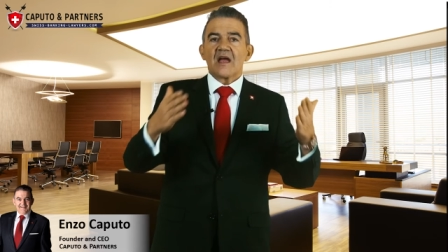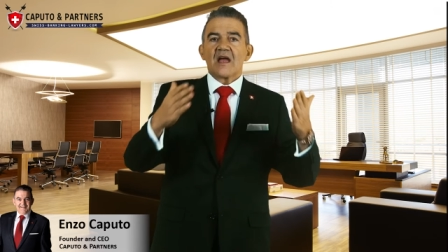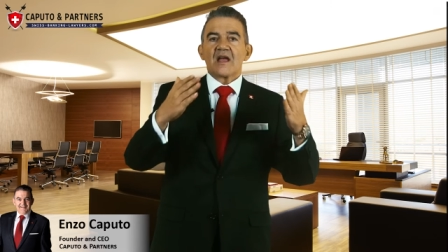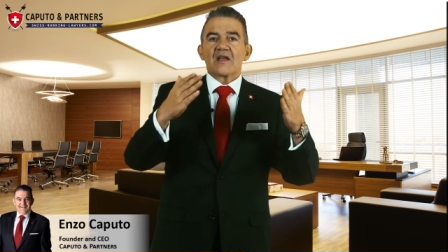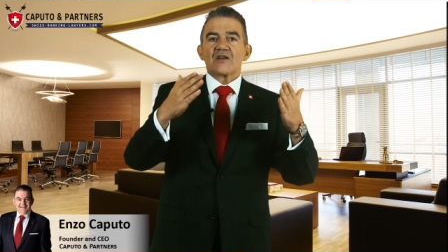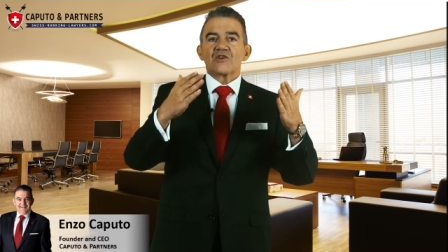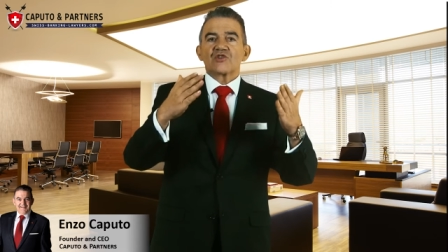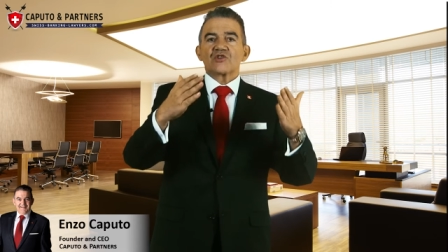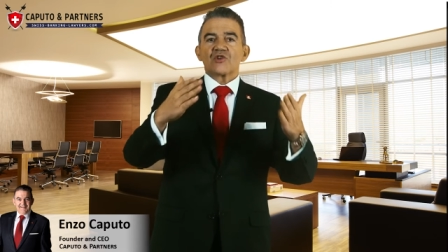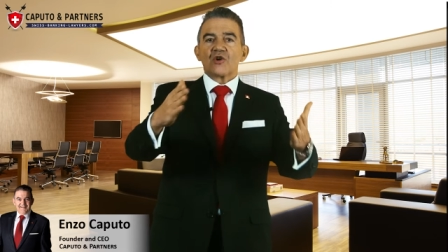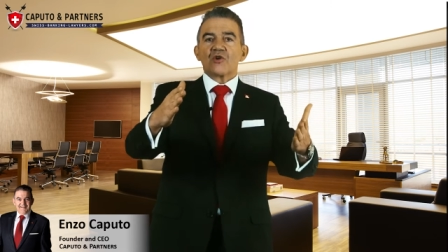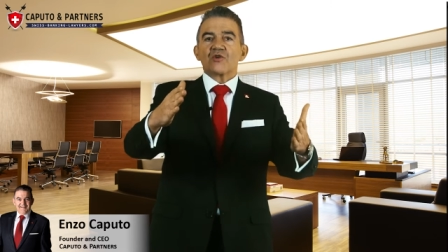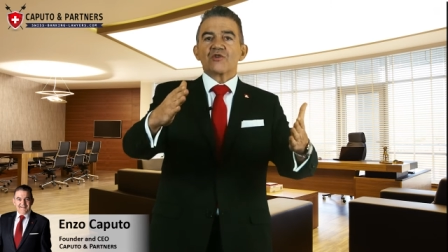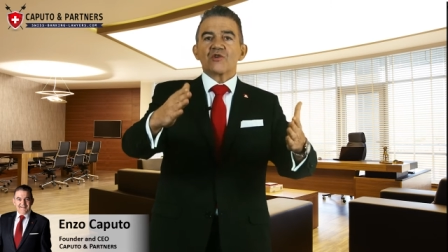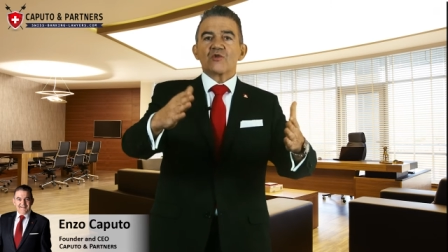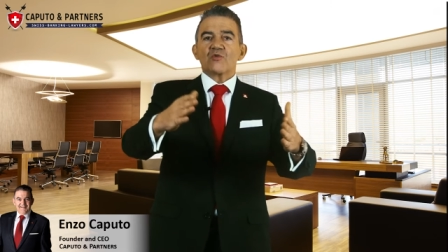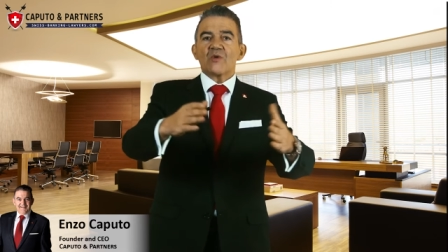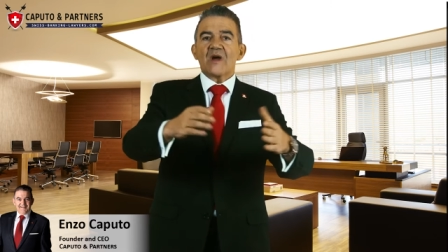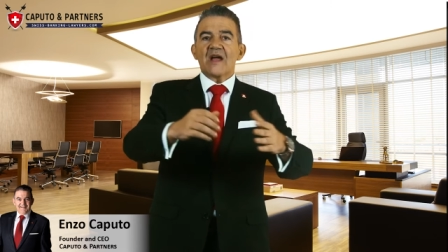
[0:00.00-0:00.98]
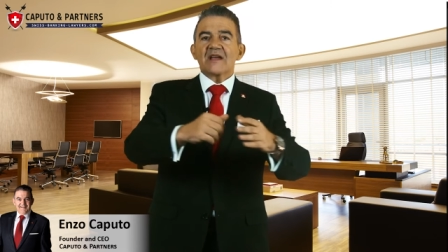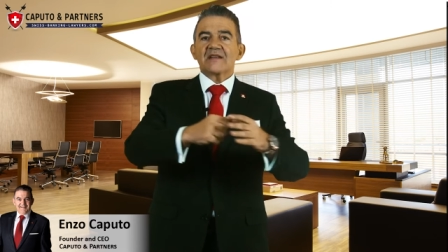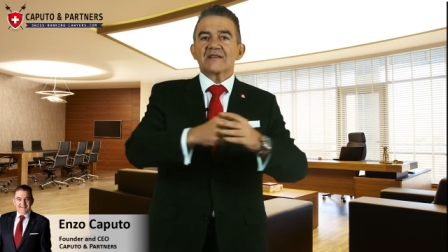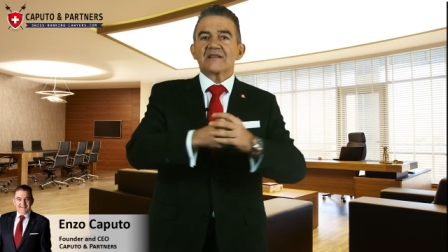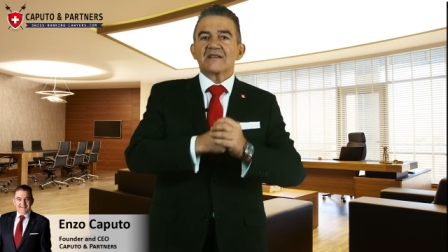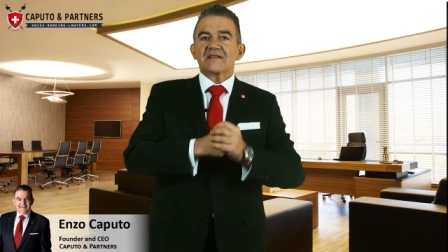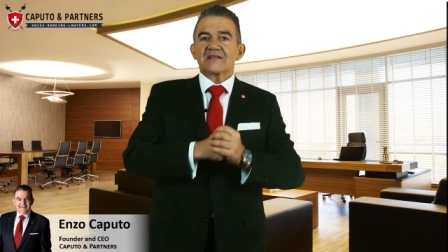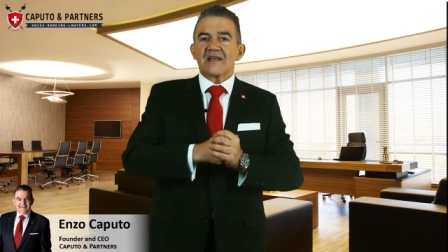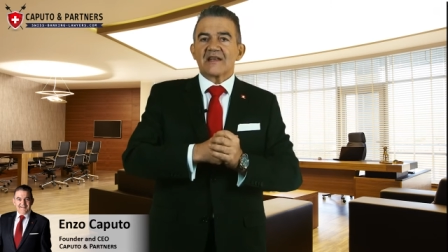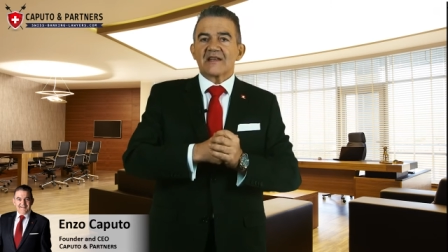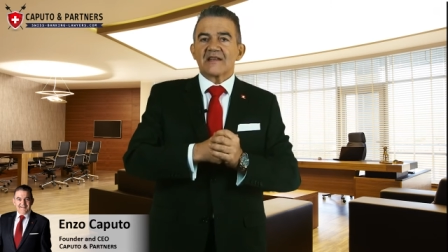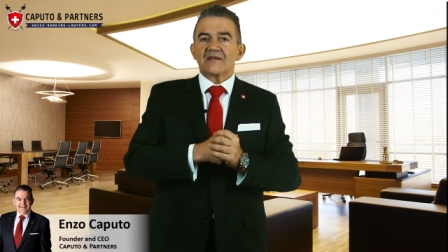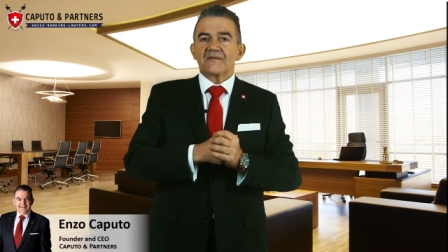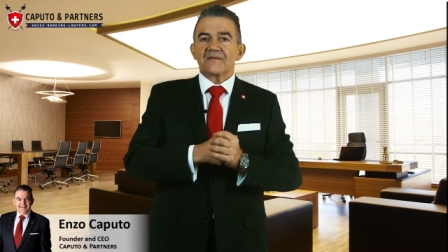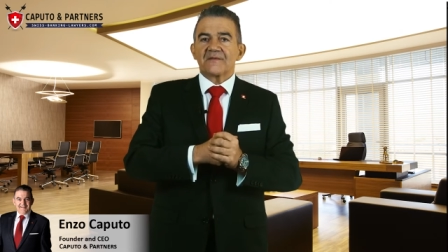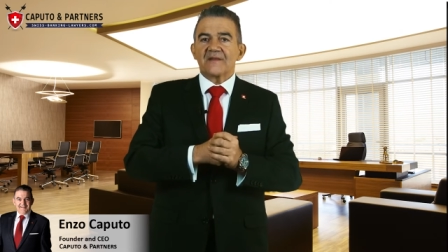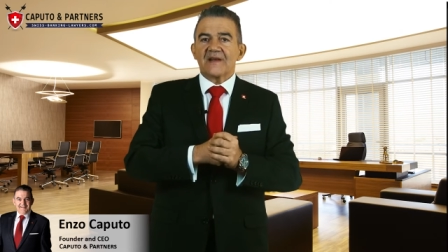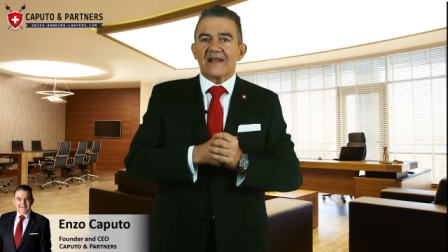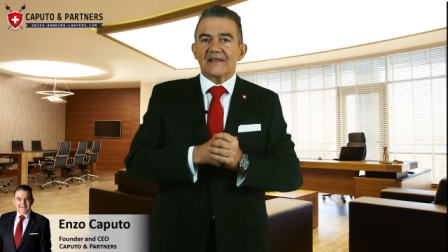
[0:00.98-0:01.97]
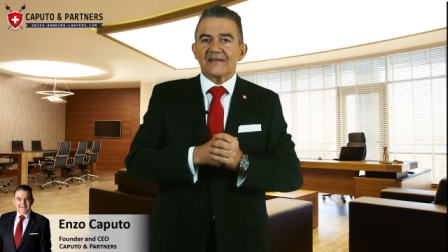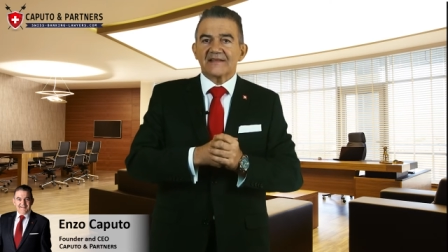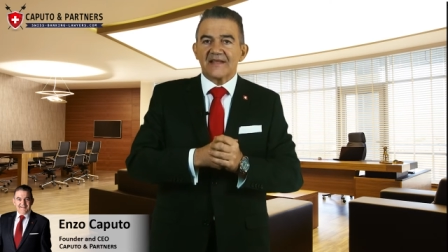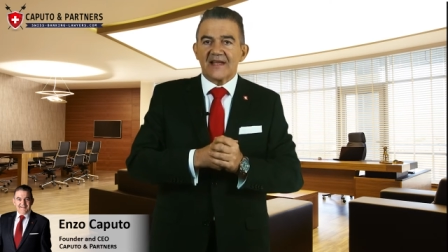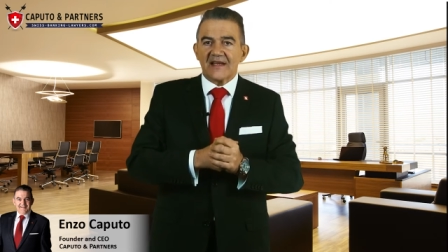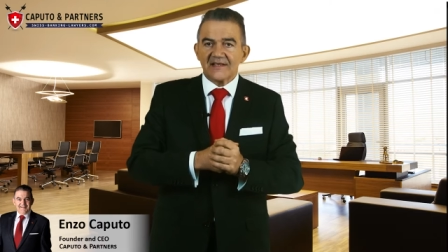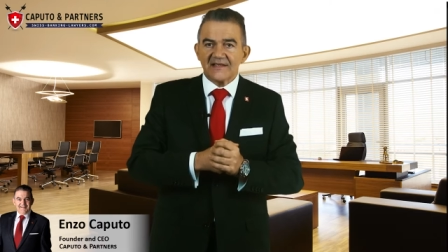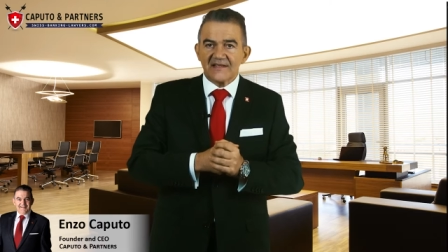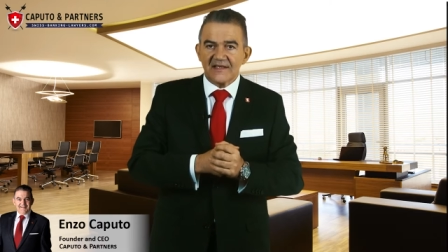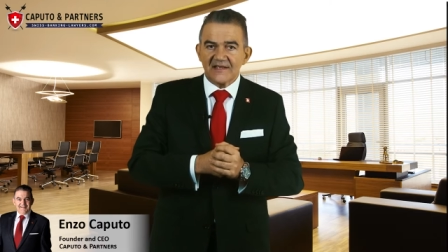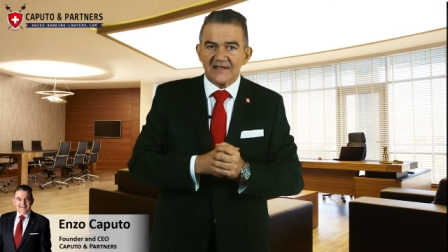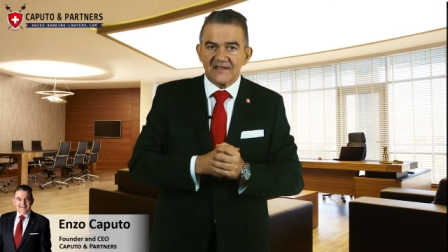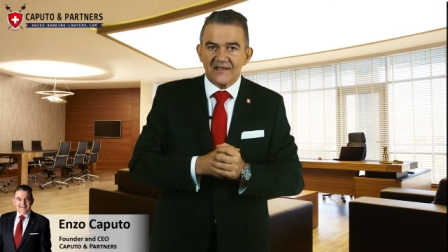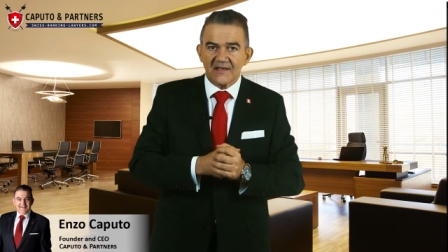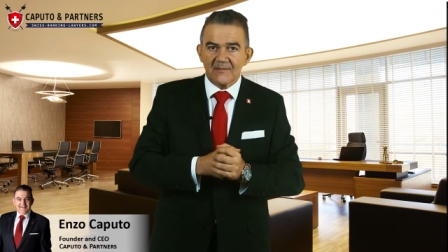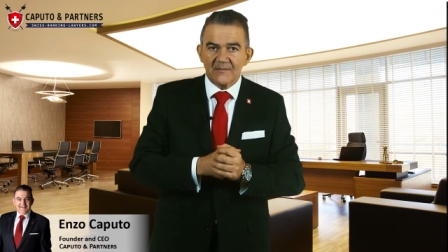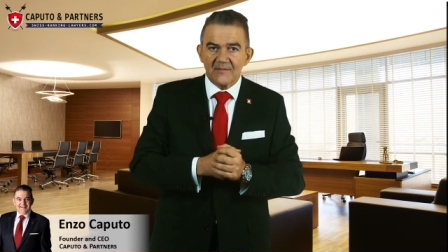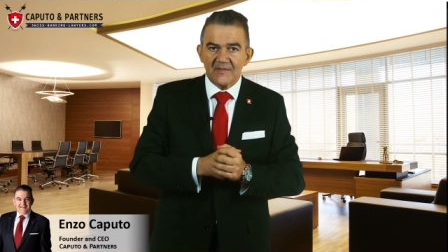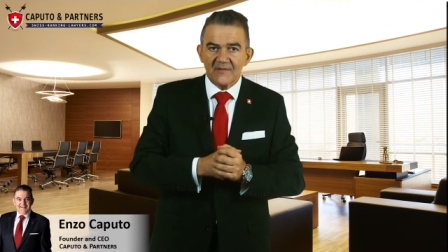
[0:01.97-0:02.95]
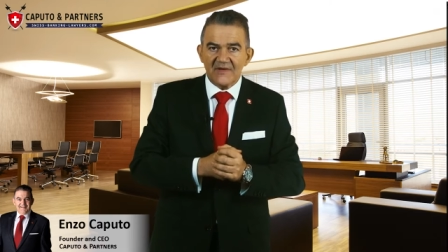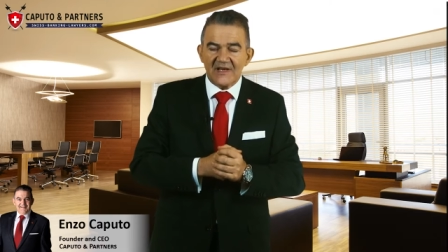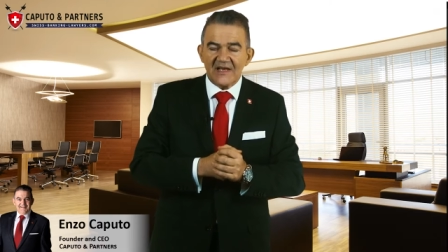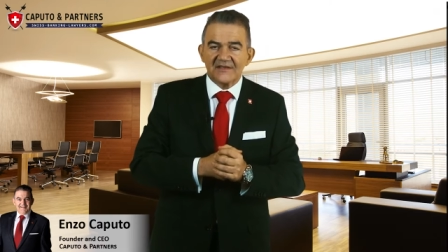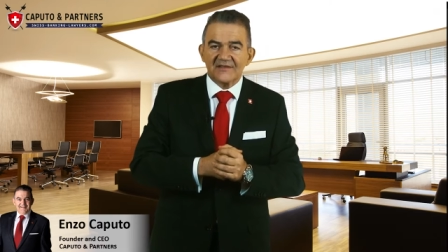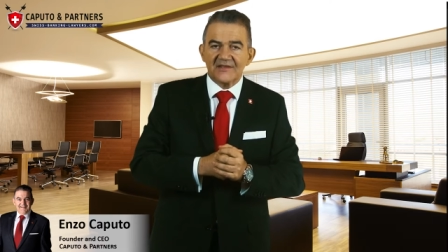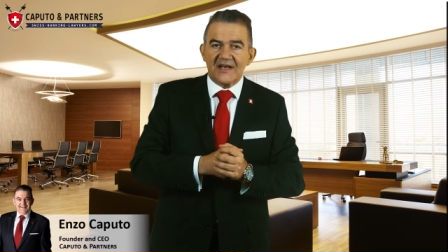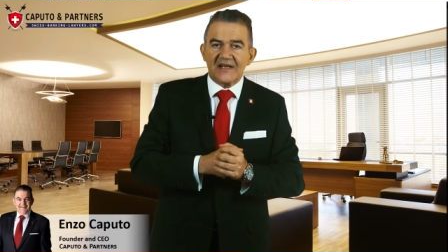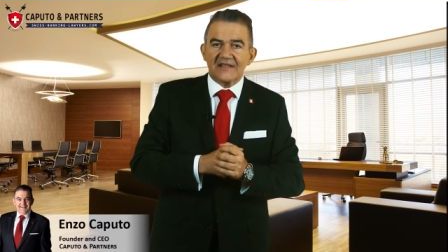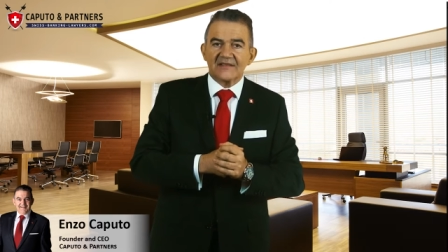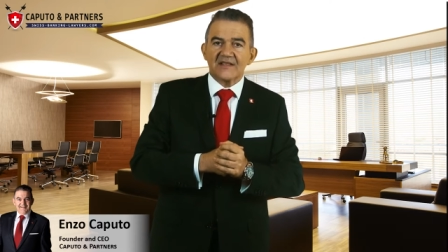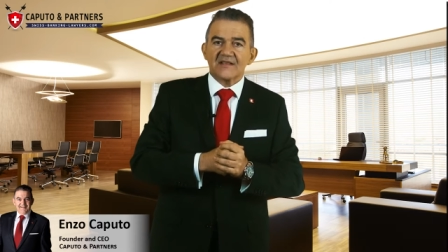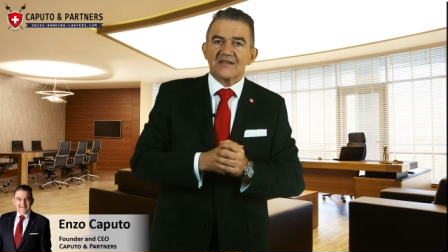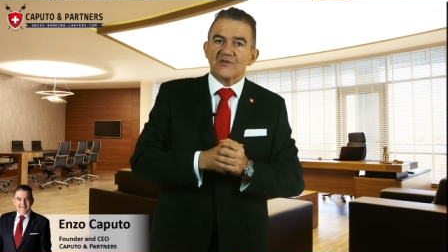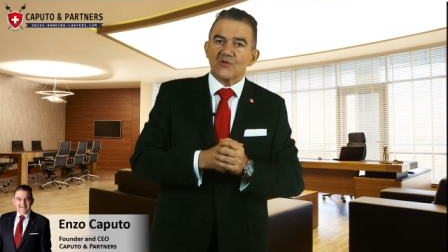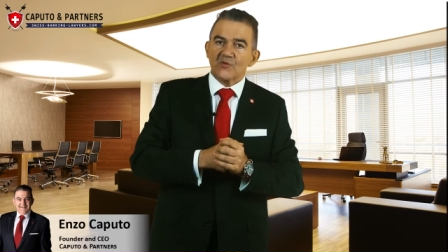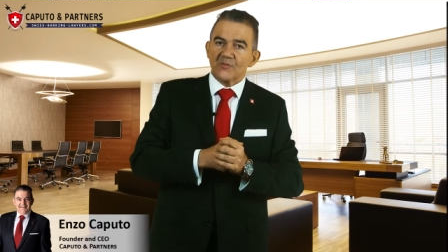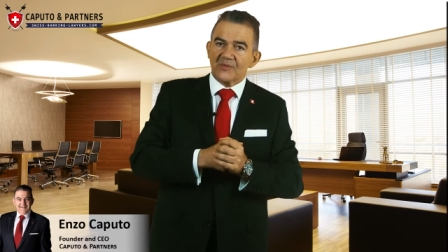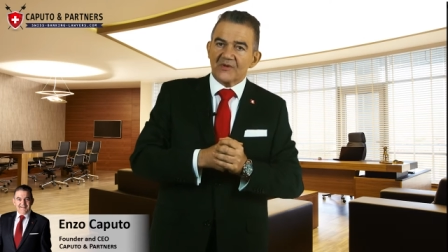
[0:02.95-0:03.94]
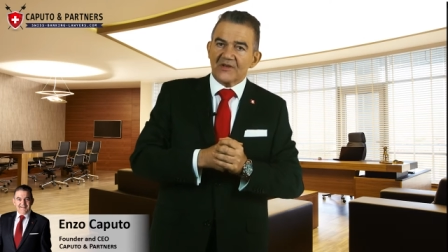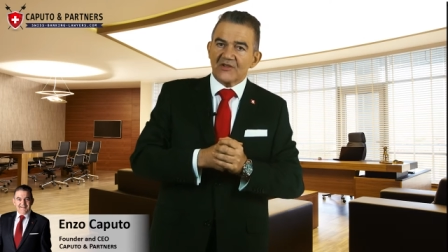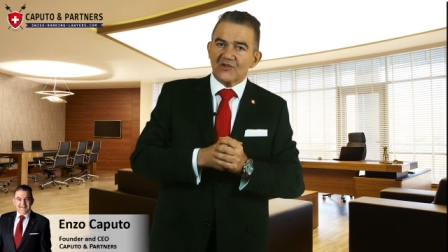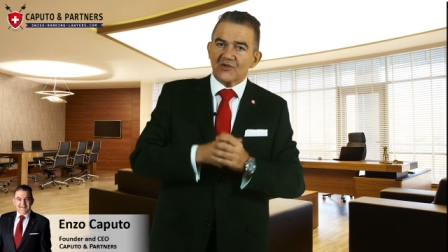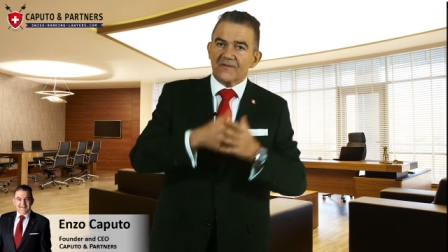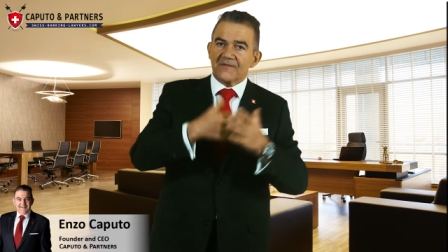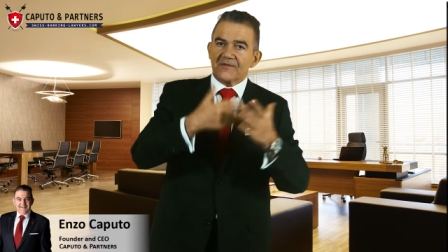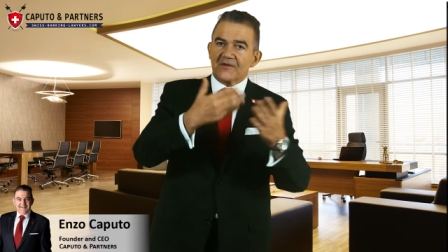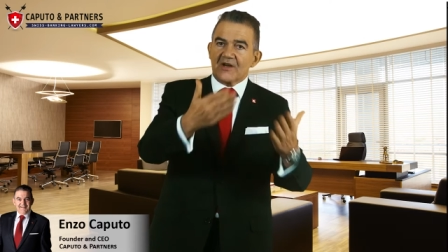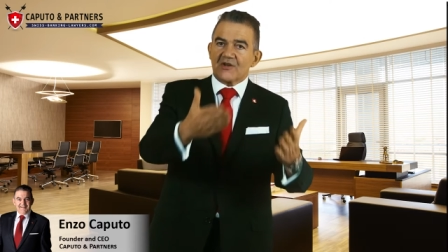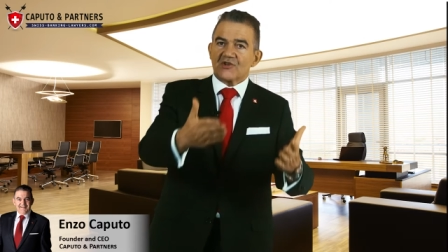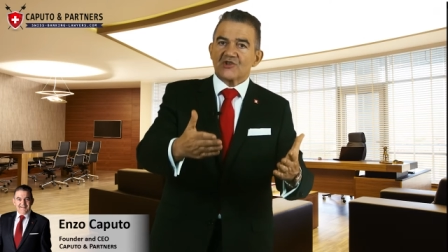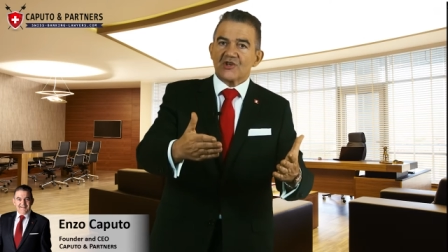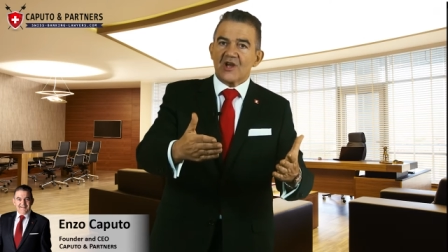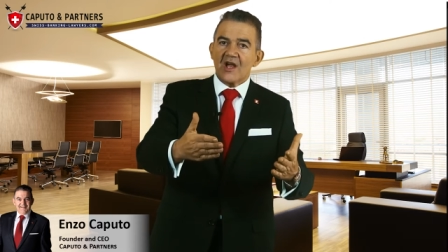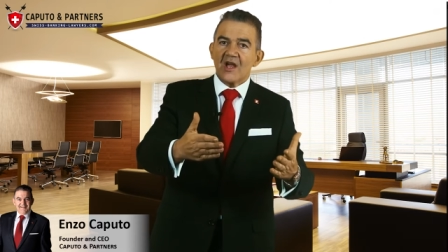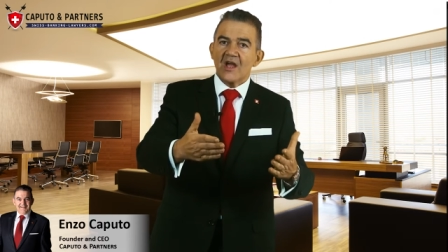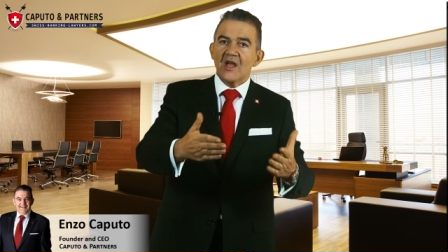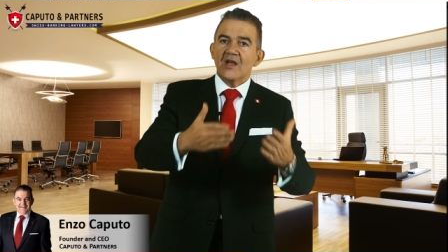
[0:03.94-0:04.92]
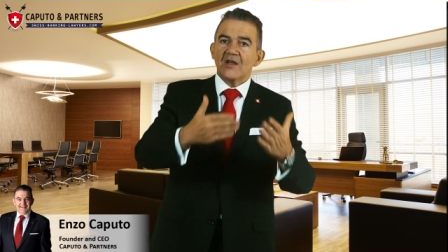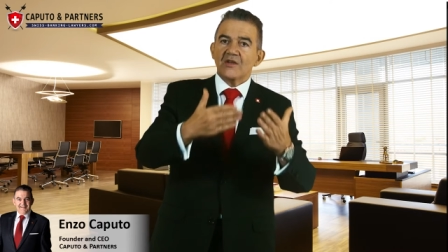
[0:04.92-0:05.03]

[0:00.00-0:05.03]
I show you why the Italian flat tax system will attract the super rich of Russia,